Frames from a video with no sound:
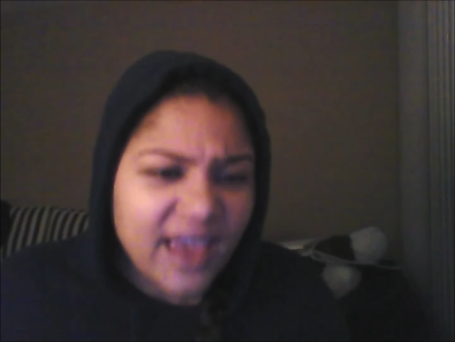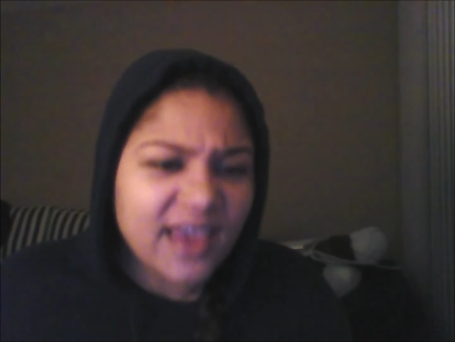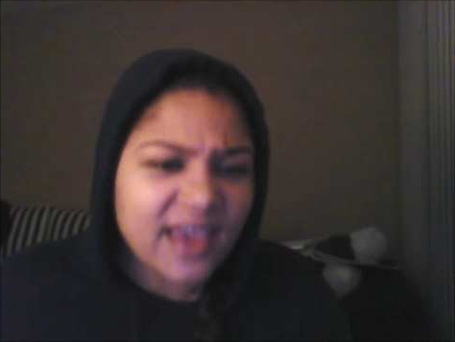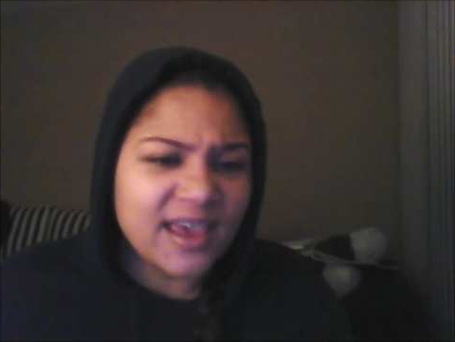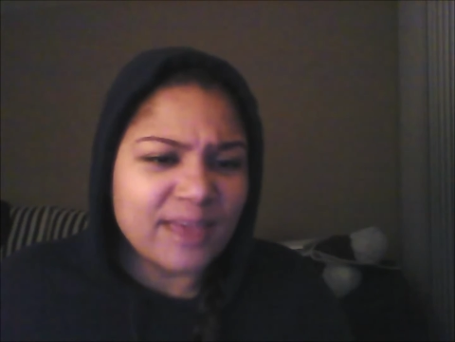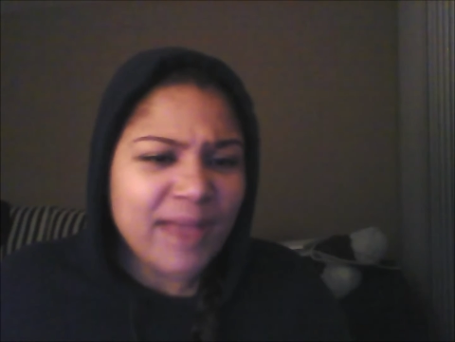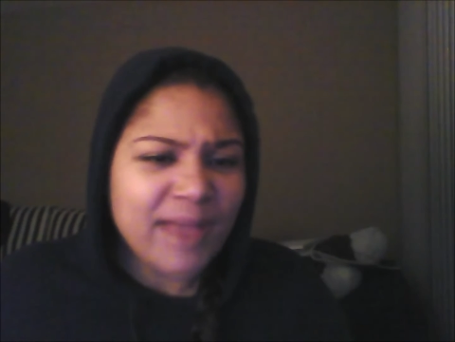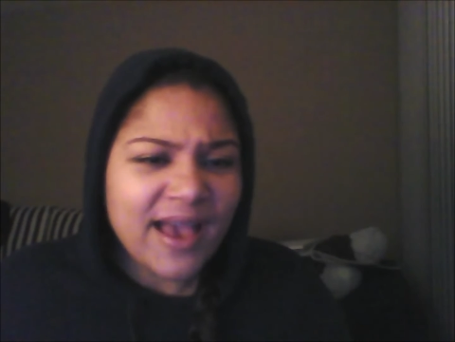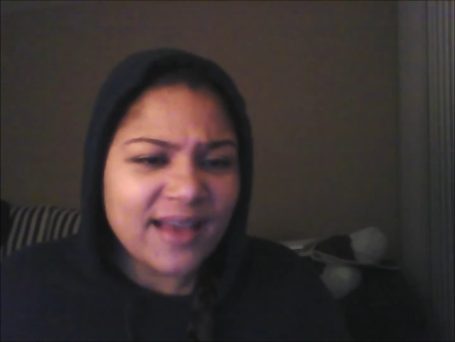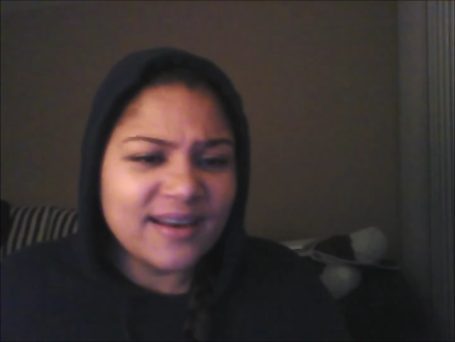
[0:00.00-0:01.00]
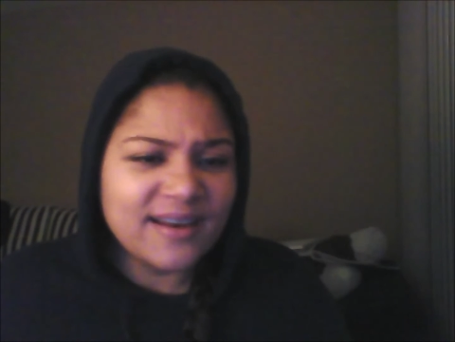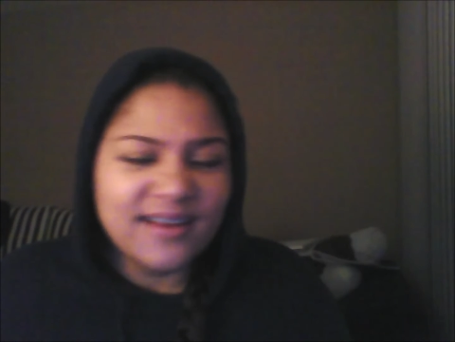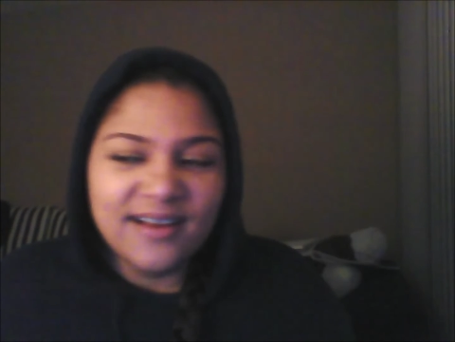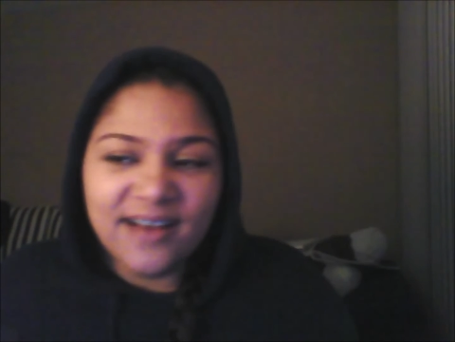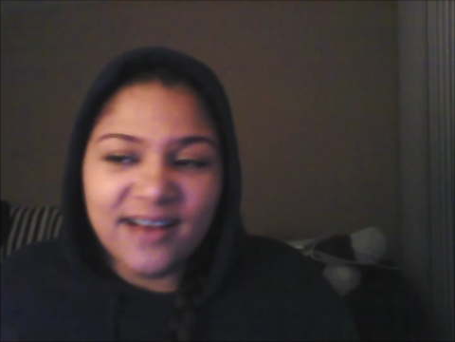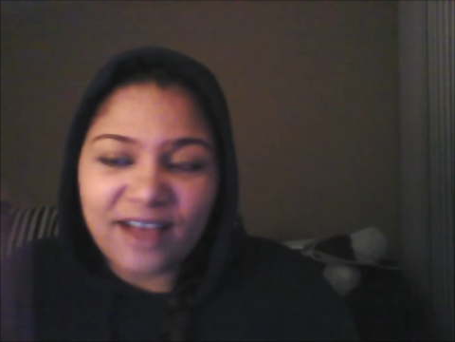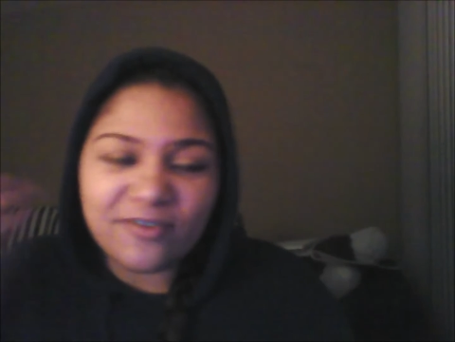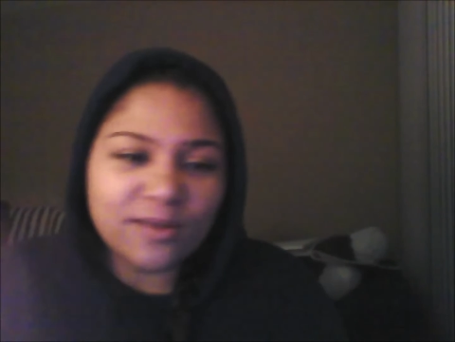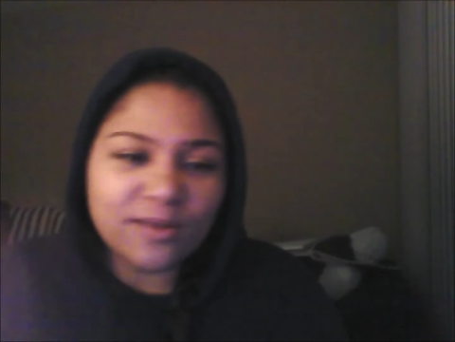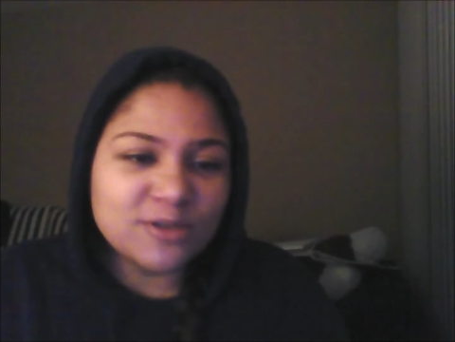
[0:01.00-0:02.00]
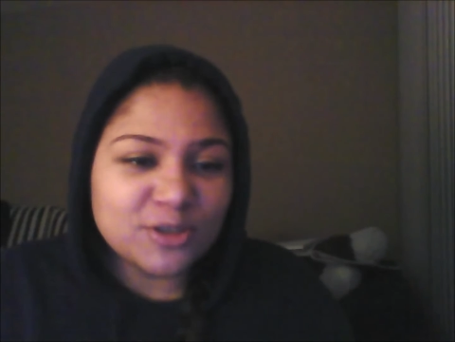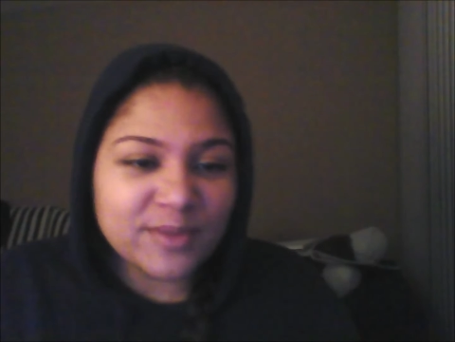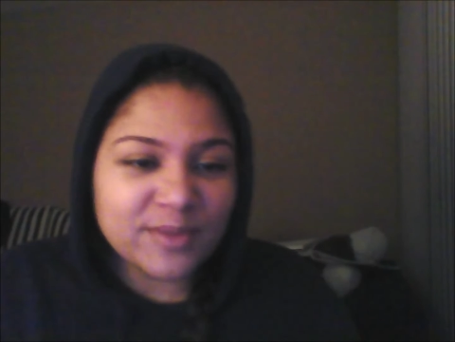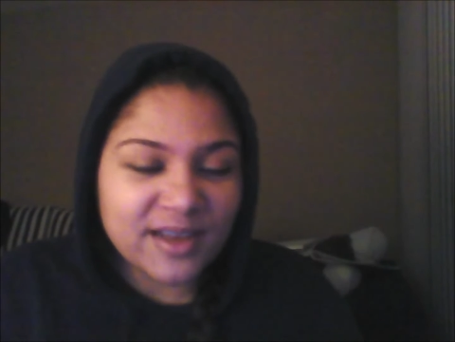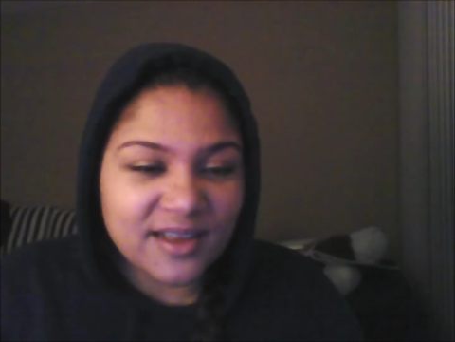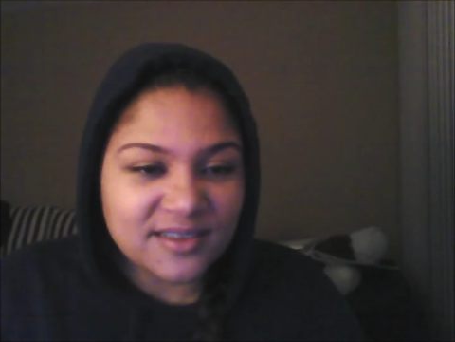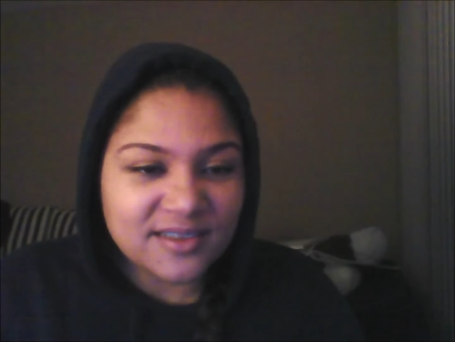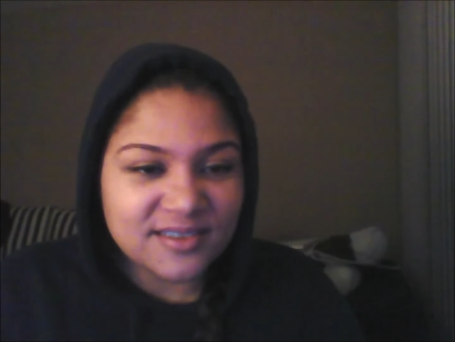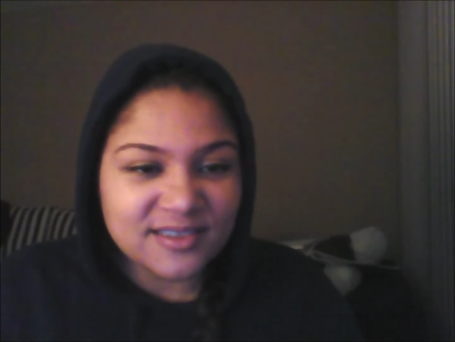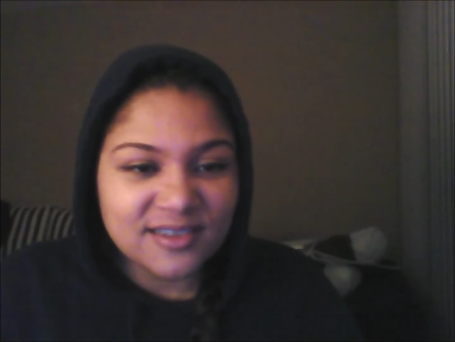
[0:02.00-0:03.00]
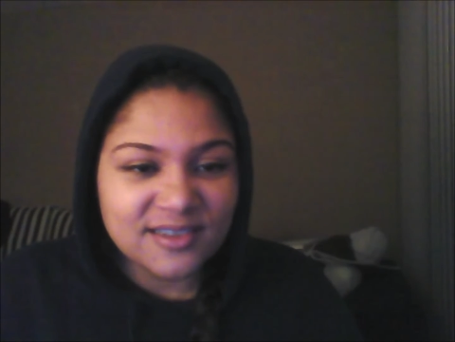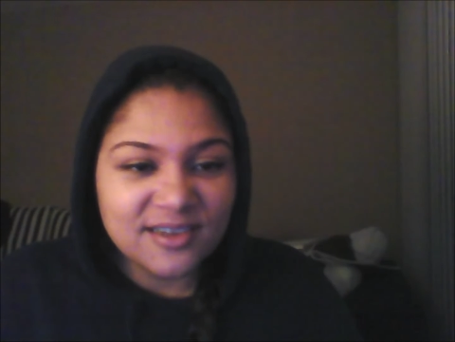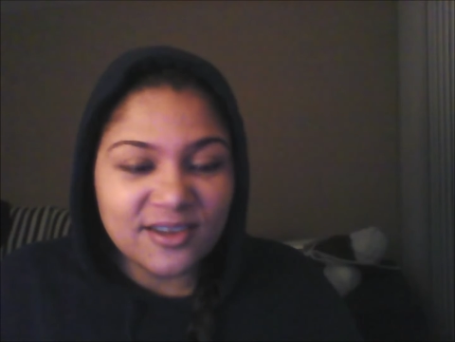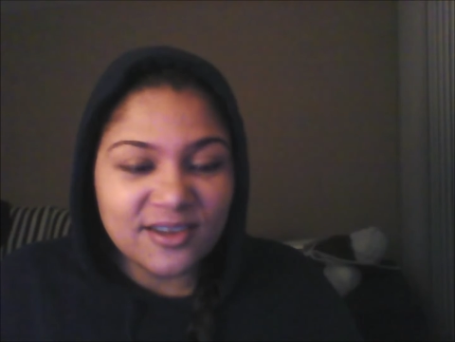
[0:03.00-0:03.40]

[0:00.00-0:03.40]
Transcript: hey man, I followed you because